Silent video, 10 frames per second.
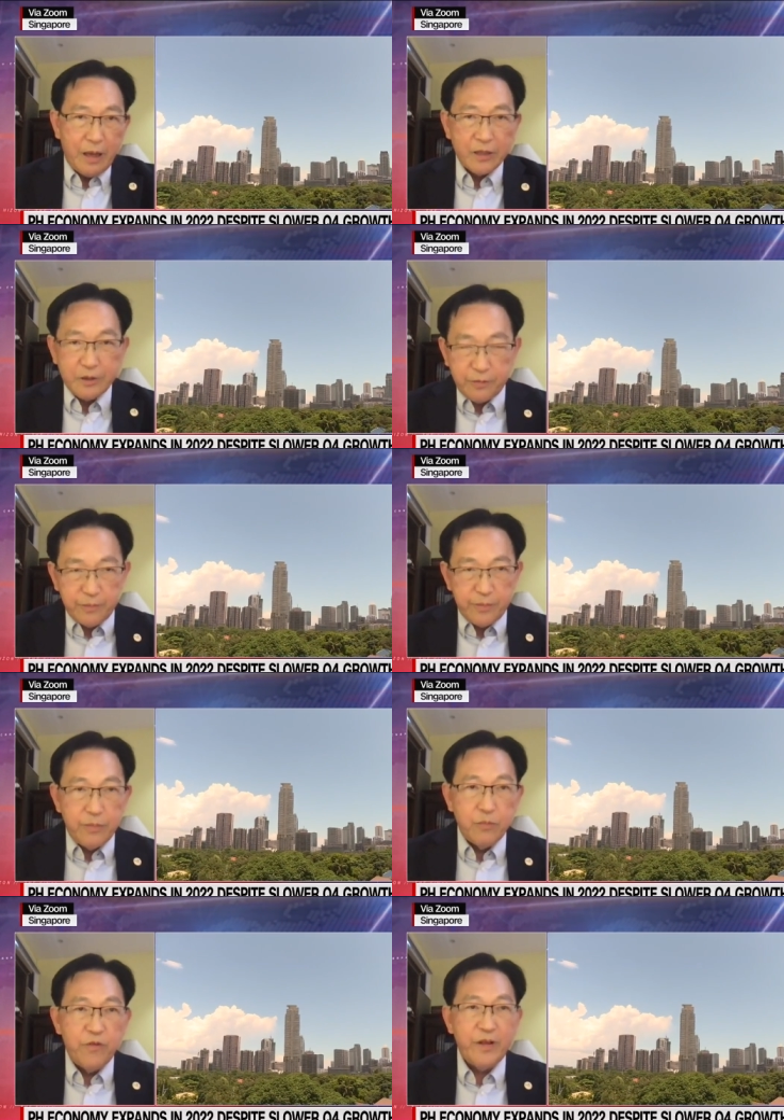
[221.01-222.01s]
so
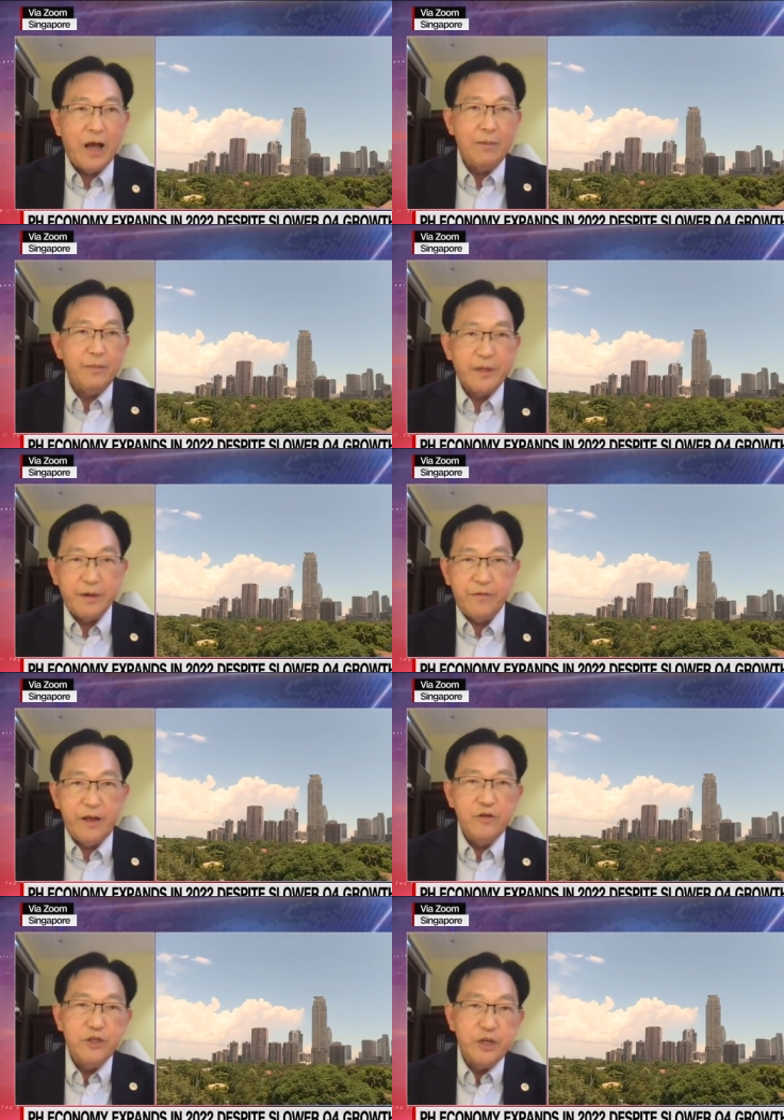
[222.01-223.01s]
moving up the
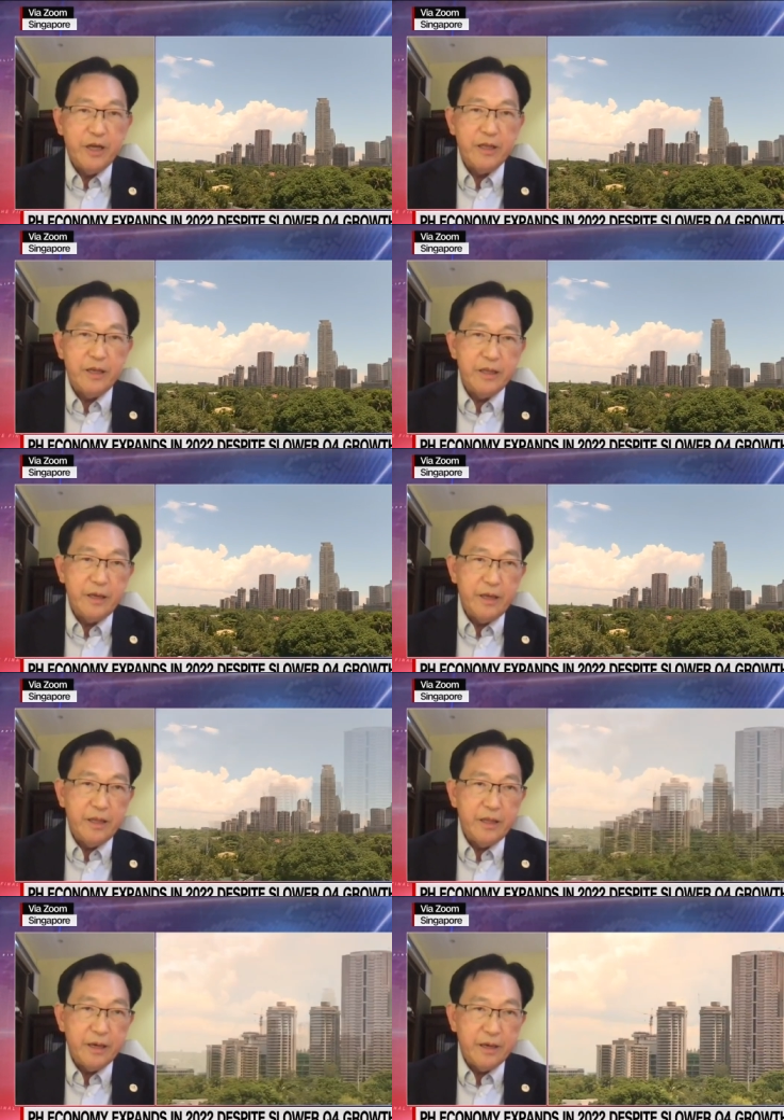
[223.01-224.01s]
value chain
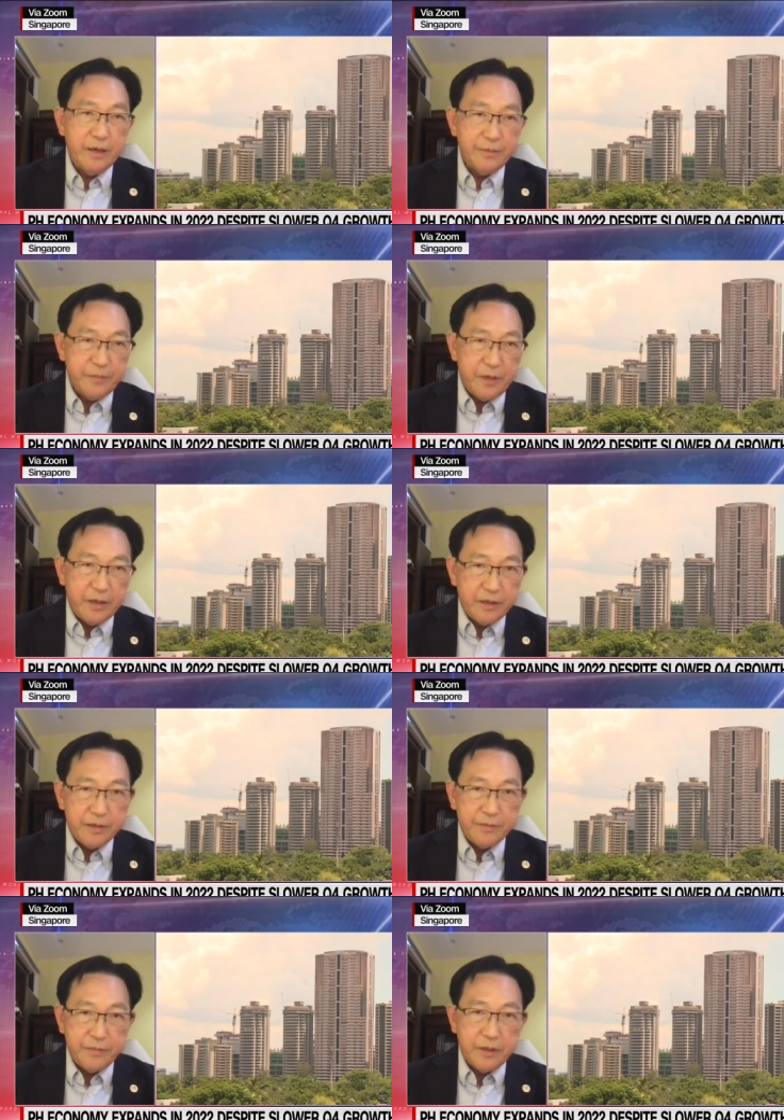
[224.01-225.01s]
in the
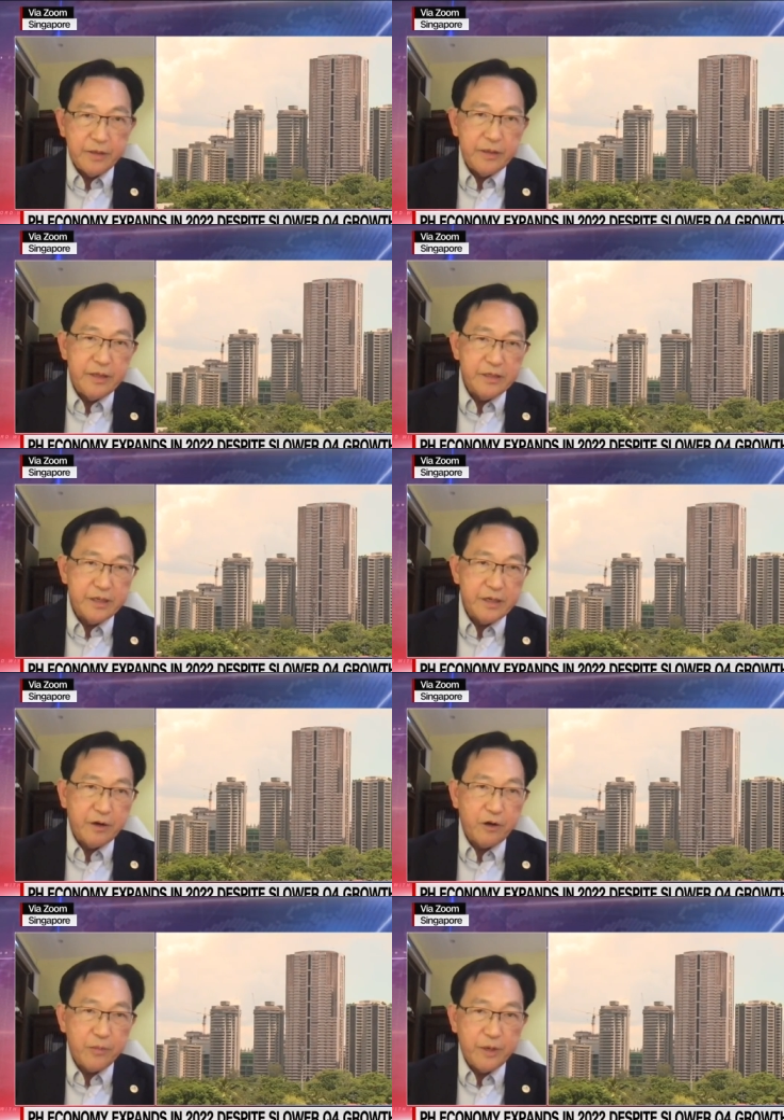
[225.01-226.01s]
digital
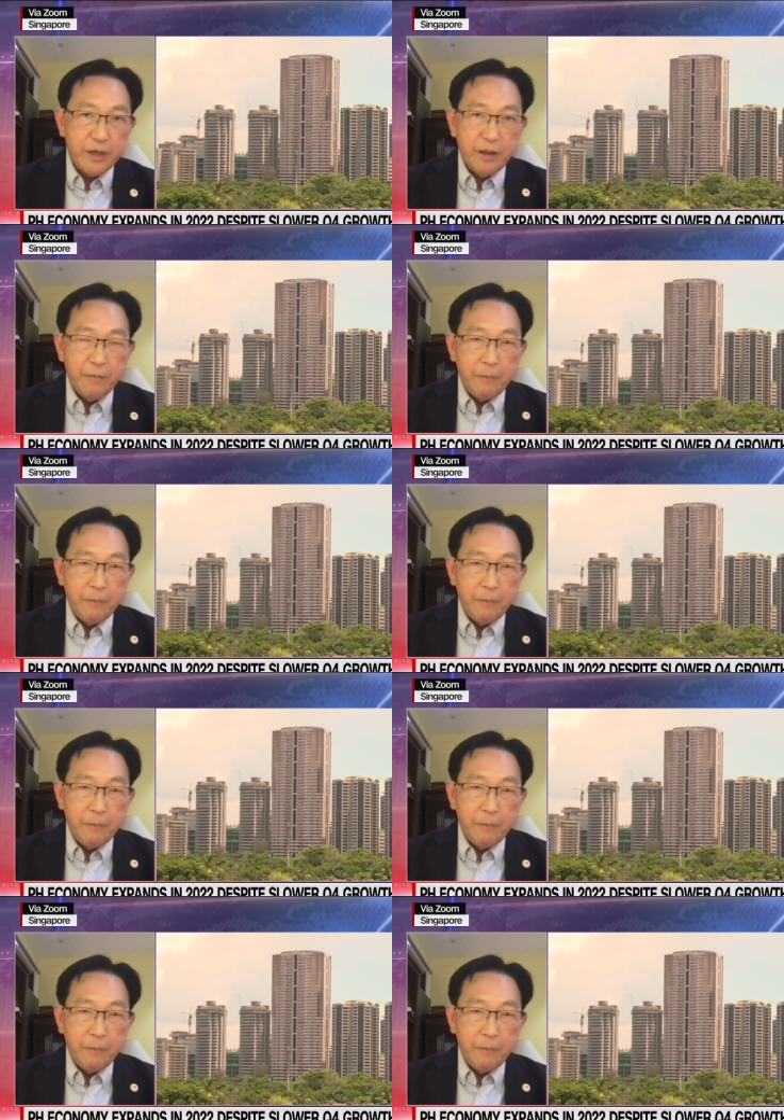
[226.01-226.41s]
economy.